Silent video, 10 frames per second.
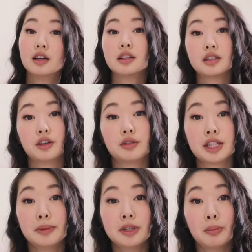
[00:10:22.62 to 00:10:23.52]
So
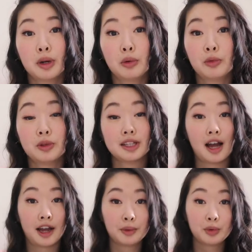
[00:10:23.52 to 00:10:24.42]
tip number
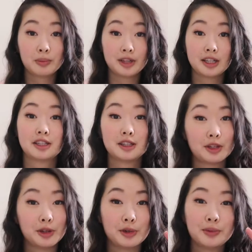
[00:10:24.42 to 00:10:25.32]
9 would be
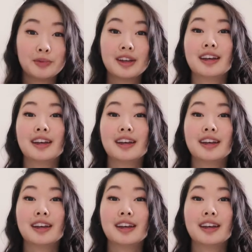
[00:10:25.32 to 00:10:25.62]
to